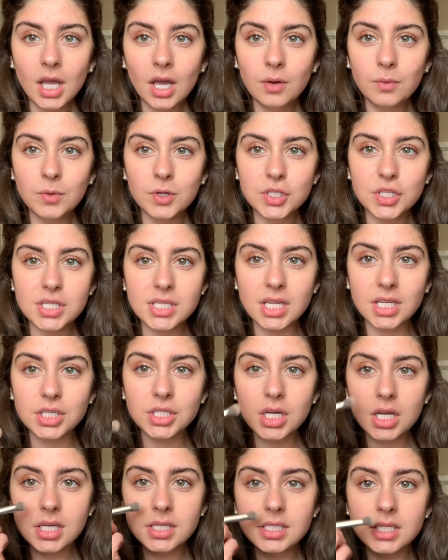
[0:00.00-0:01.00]
I will just add
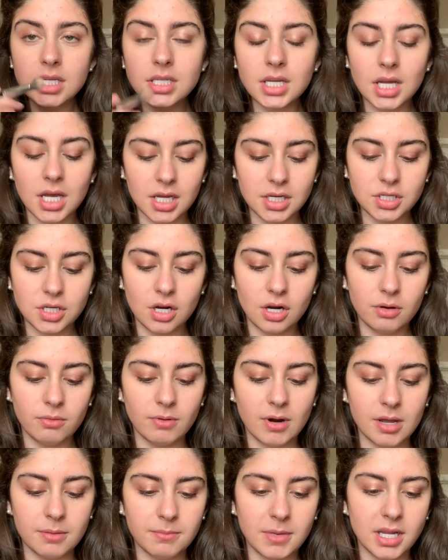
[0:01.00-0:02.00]
just a touch
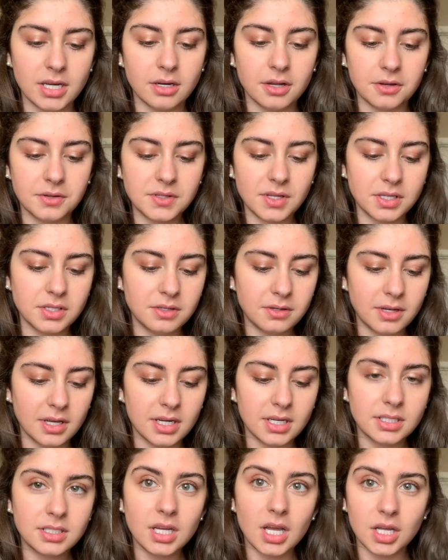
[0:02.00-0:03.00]
around my nose. I do
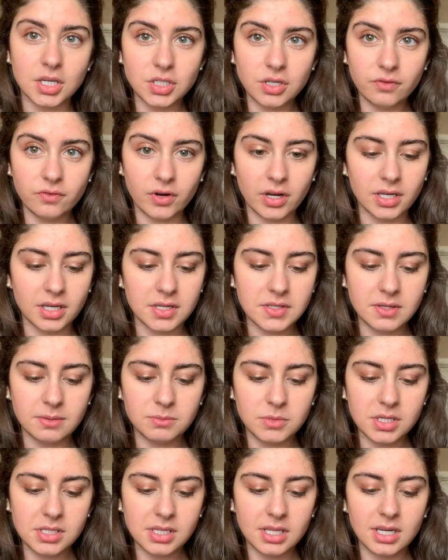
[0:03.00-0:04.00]
get a touch of redness. I'm
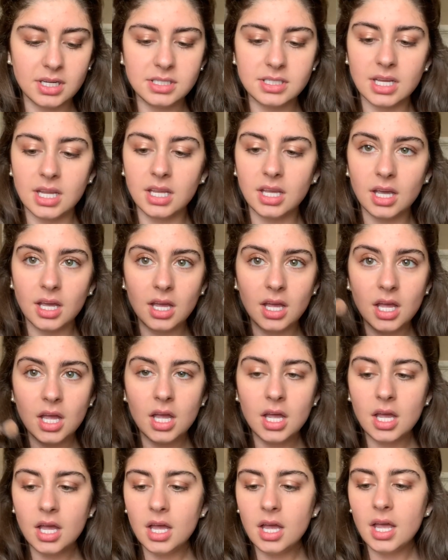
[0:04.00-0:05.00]
just going to take
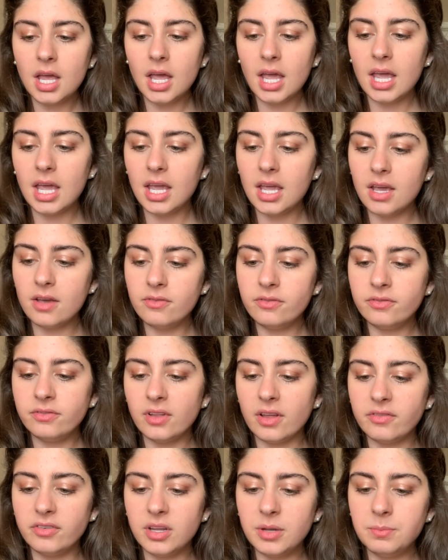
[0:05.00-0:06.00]
a
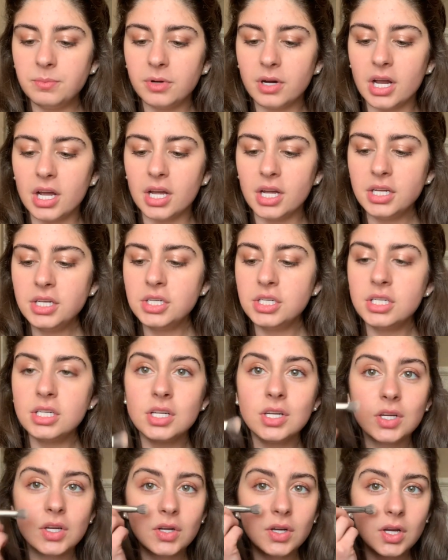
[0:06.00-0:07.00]
fluffy brush
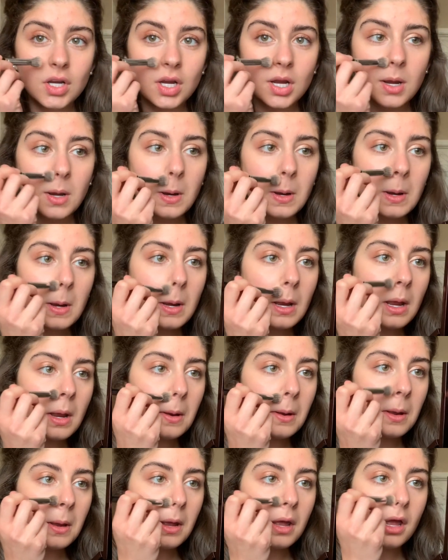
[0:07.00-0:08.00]

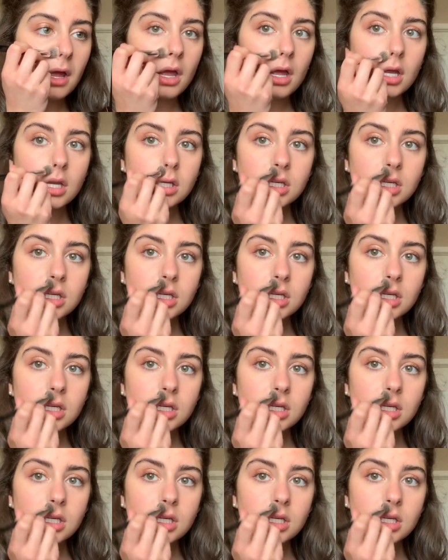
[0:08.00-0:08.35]
and